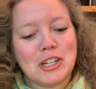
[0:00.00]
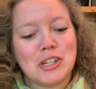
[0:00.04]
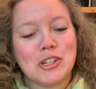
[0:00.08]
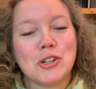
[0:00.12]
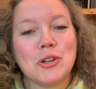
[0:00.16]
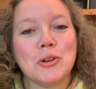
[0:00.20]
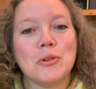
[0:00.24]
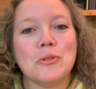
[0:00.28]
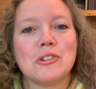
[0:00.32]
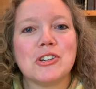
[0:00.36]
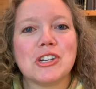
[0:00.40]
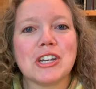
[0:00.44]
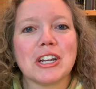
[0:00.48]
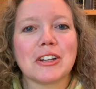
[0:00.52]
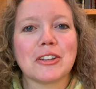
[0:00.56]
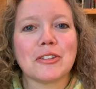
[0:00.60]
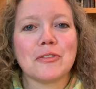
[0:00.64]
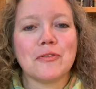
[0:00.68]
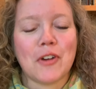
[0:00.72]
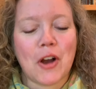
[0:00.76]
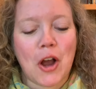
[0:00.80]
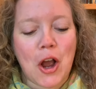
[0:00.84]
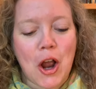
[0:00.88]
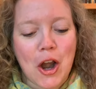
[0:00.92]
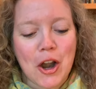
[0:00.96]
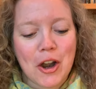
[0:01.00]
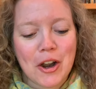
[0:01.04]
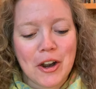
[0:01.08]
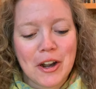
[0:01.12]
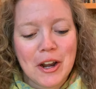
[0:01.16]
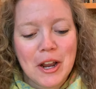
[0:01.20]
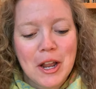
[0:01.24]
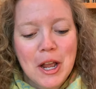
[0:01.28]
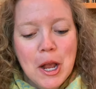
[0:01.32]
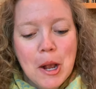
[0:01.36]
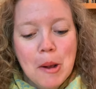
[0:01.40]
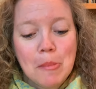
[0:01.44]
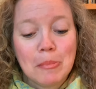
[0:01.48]
Two chicks far
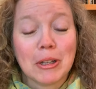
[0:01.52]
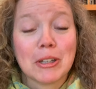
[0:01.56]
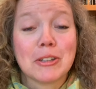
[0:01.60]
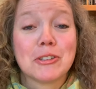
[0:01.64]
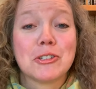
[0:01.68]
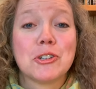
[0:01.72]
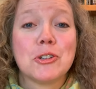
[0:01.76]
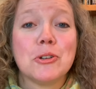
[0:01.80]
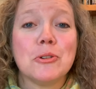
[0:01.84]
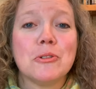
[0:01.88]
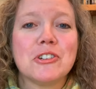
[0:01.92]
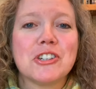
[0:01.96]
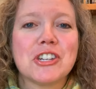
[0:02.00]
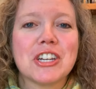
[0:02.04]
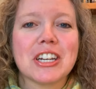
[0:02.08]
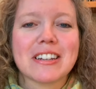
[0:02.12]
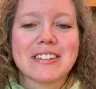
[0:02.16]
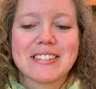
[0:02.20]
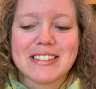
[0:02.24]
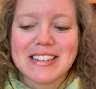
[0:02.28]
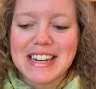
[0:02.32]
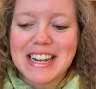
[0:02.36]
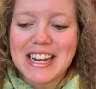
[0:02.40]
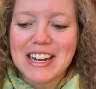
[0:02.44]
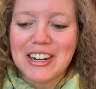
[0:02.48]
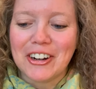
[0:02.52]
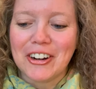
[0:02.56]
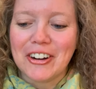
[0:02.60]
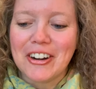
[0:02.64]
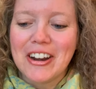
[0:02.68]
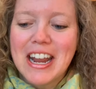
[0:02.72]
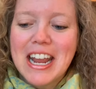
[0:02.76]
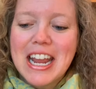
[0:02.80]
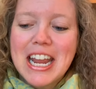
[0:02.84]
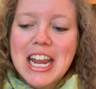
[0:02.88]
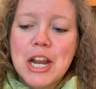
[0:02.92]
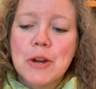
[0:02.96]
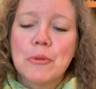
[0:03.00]
plus two chicks near
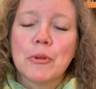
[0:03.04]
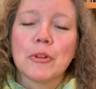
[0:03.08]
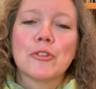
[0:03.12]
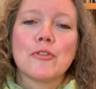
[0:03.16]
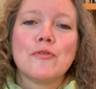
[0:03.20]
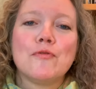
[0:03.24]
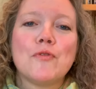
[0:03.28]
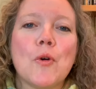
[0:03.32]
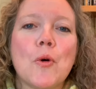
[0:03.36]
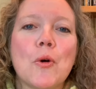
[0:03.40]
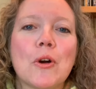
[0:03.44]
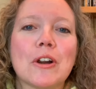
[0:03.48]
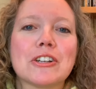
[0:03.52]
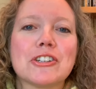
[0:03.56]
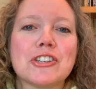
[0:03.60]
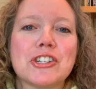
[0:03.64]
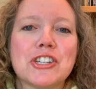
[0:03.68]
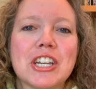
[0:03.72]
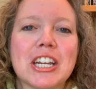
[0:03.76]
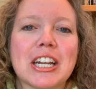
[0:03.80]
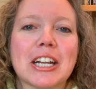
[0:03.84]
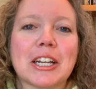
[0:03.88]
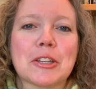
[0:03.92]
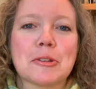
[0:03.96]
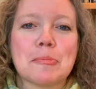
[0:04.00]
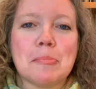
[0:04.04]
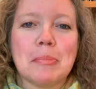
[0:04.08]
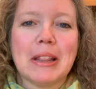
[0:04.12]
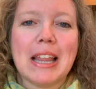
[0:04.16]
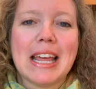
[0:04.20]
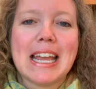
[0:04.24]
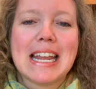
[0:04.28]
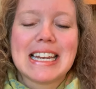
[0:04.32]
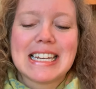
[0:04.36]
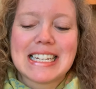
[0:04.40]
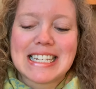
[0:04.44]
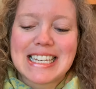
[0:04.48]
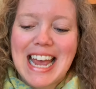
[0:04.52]
equals four chicks
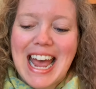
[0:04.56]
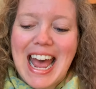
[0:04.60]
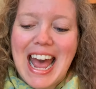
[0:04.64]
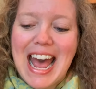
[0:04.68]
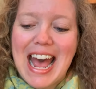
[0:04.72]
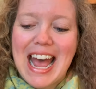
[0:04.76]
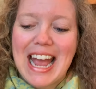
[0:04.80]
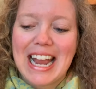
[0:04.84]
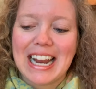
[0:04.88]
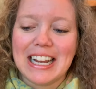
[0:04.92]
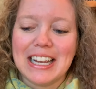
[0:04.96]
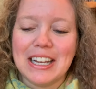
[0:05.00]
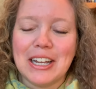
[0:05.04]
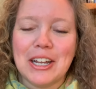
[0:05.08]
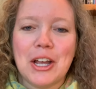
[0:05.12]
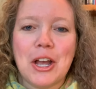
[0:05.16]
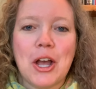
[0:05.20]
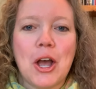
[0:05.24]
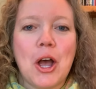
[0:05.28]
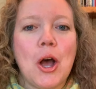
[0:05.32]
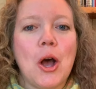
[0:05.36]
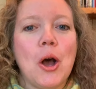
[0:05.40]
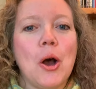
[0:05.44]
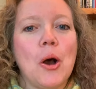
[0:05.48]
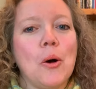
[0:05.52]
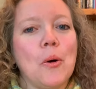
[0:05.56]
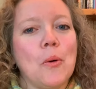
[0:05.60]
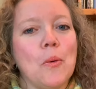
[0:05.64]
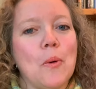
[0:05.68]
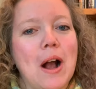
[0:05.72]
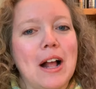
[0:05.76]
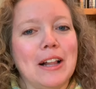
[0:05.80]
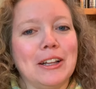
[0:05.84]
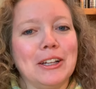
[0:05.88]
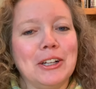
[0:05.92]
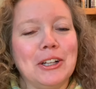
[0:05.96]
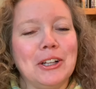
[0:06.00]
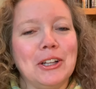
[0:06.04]
playing tag
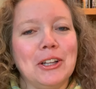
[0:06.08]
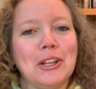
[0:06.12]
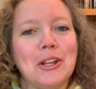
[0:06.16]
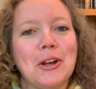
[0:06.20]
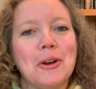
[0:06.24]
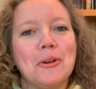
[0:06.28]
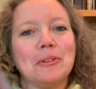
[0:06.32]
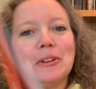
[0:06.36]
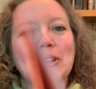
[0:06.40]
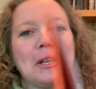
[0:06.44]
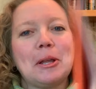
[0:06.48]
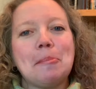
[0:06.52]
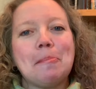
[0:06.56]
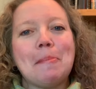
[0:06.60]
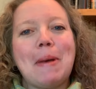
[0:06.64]
while a lonely